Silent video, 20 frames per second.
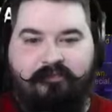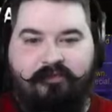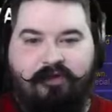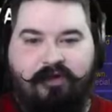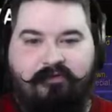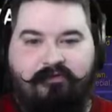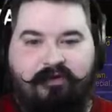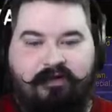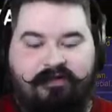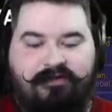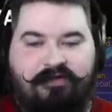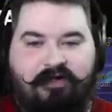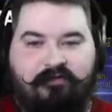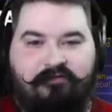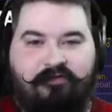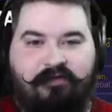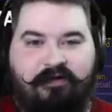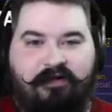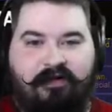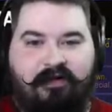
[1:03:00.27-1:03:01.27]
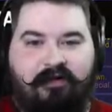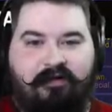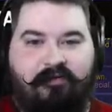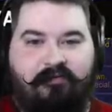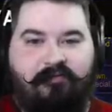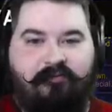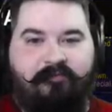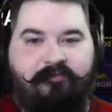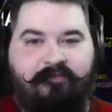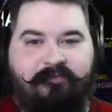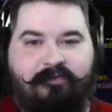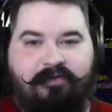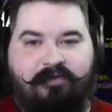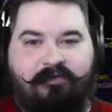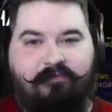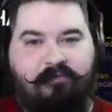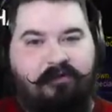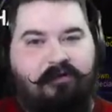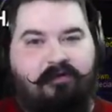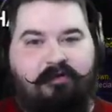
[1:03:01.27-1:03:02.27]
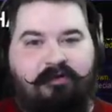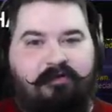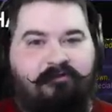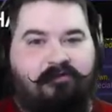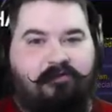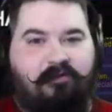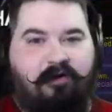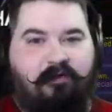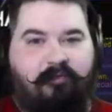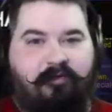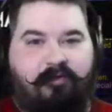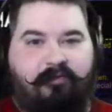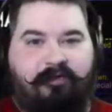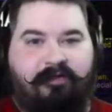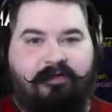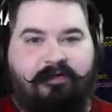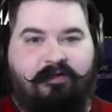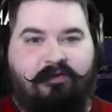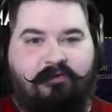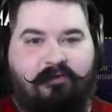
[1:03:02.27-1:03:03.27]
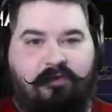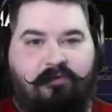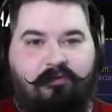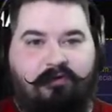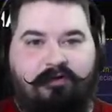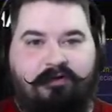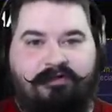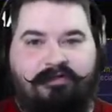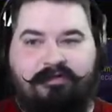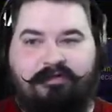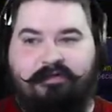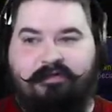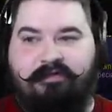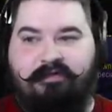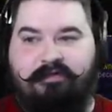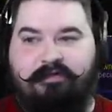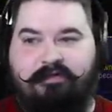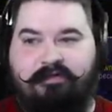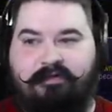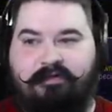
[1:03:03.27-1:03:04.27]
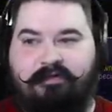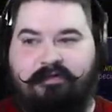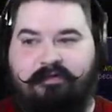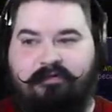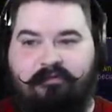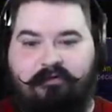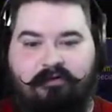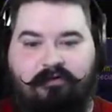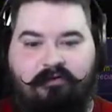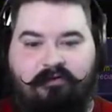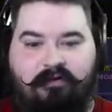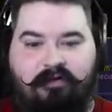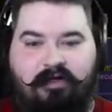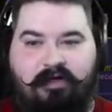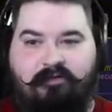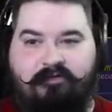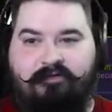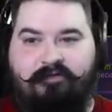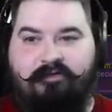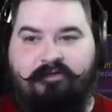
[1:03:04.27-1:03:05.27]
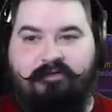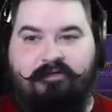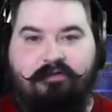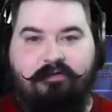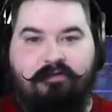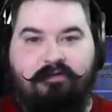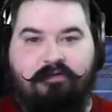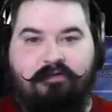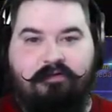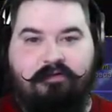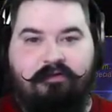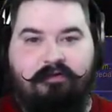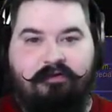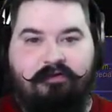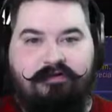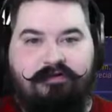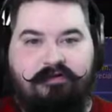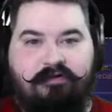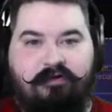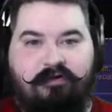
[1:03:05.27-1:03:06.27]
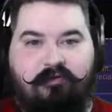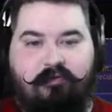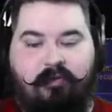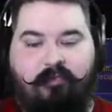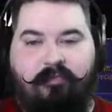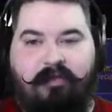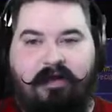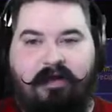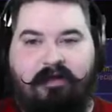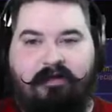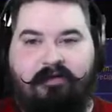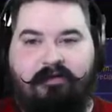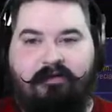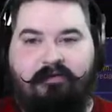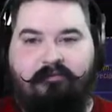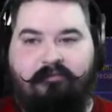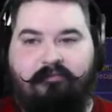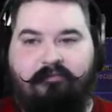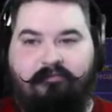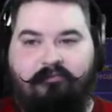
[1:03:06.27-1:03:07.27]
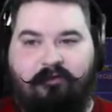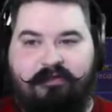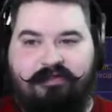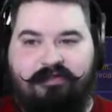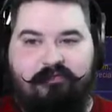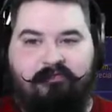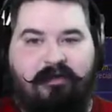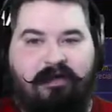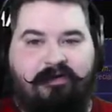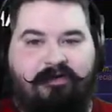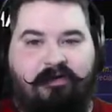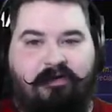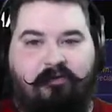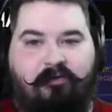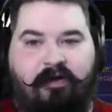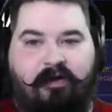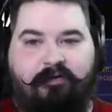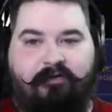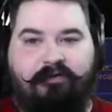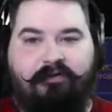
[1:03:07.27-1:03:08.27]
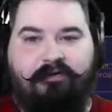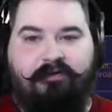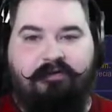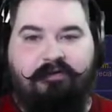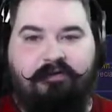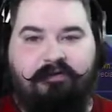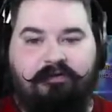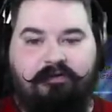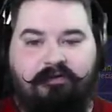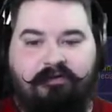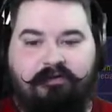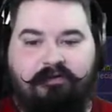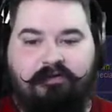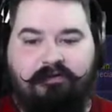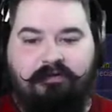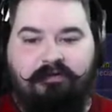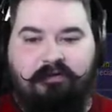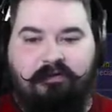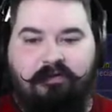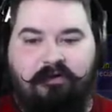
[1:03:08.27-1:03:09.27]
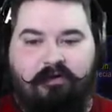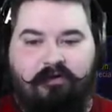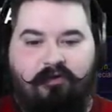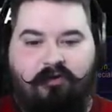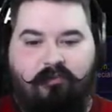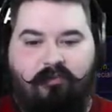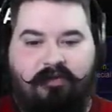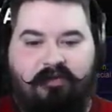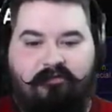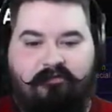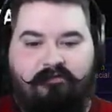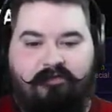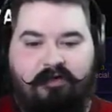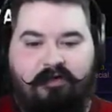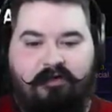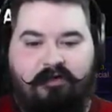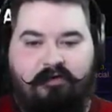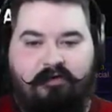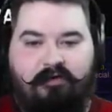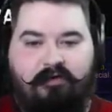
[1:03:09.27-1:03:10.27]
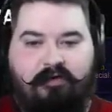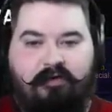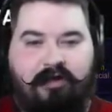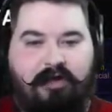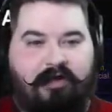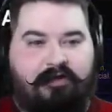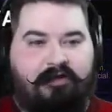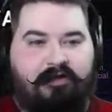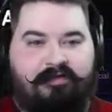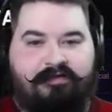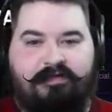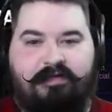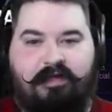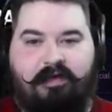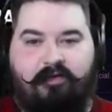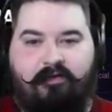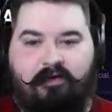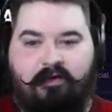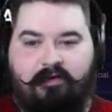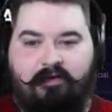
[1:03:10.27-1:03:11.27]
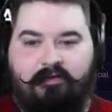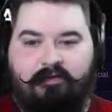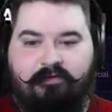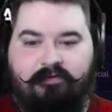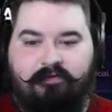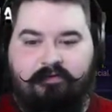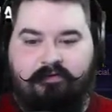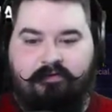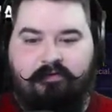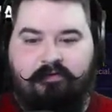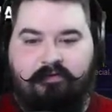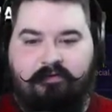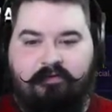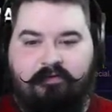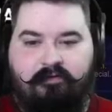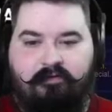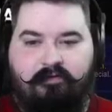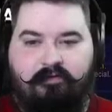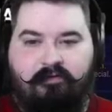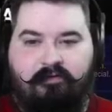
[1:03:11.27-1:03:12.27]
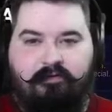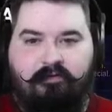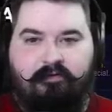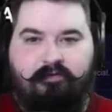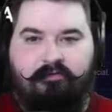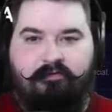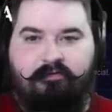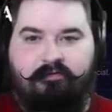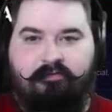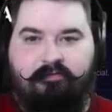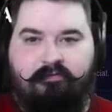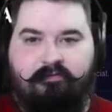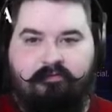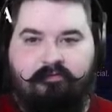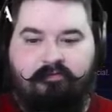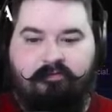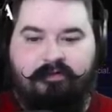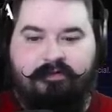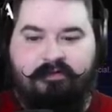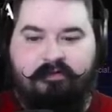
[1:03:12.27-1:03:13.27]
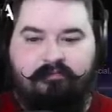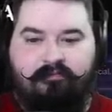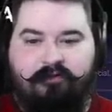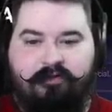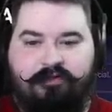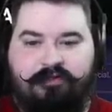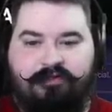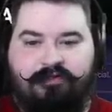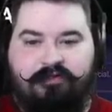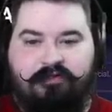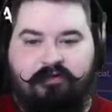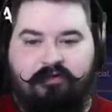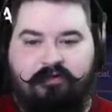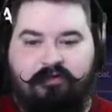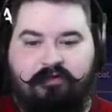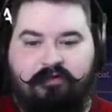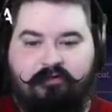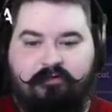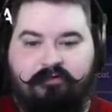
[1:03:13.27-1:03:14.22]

I've not tried for it yet. We can go left or right, by the way. Either way works. We we go to left, there's going to be path. What is it? Pathing around. Although I believe they're not that scary. At least I'm pretty sure.